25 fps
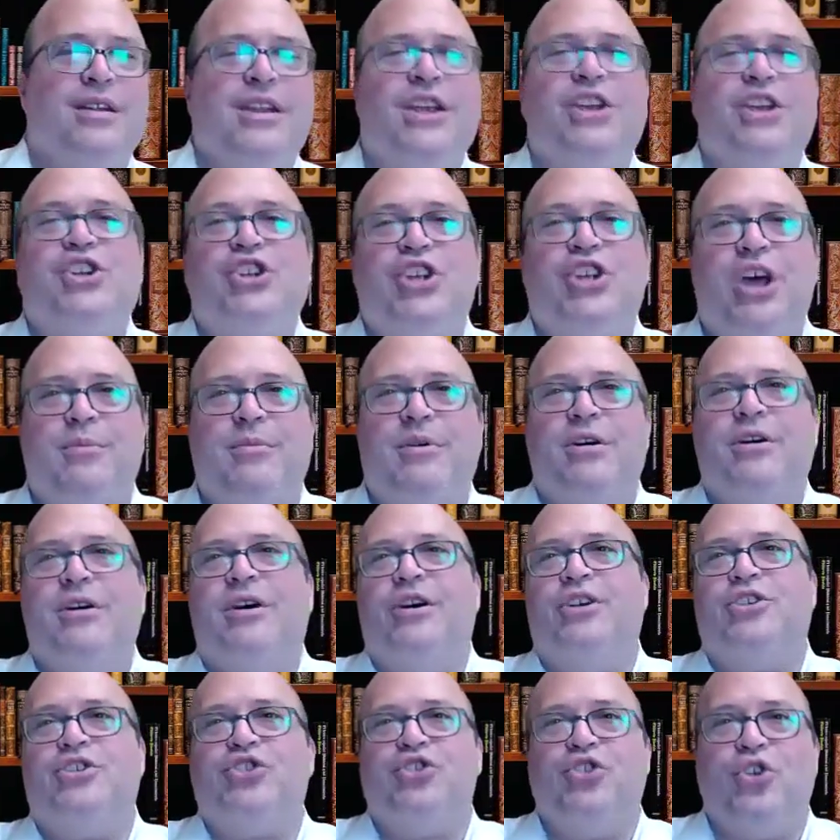
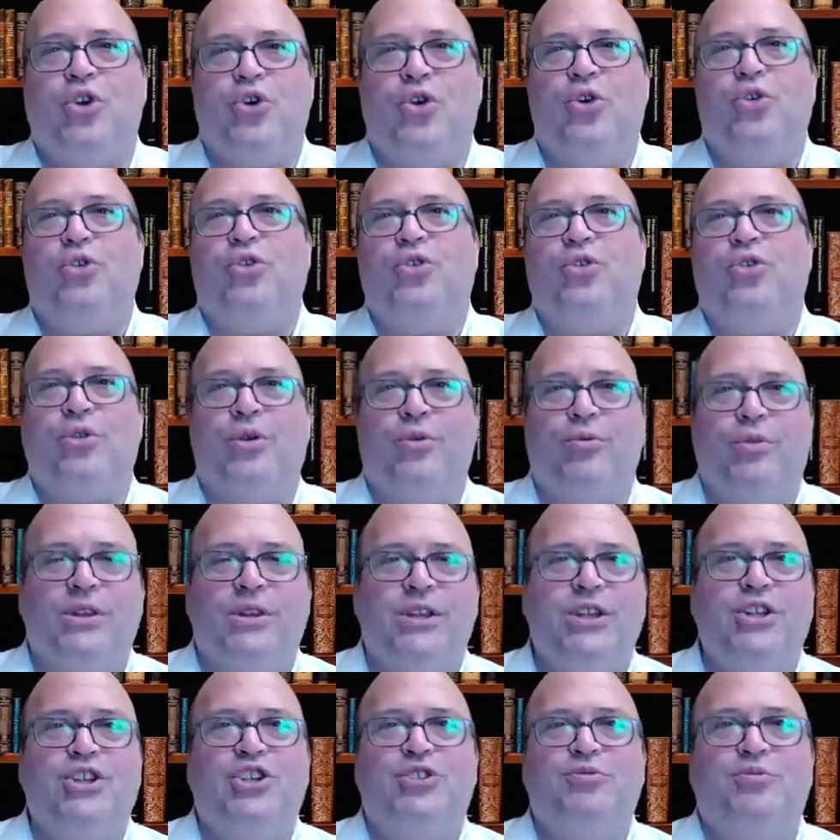neshama, a soul, a
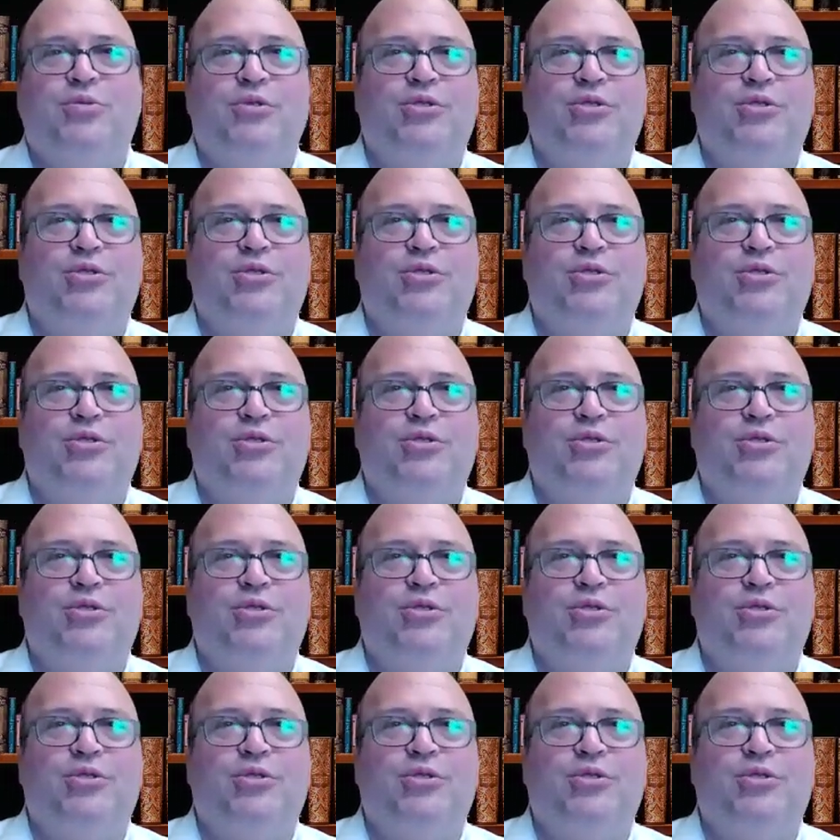religious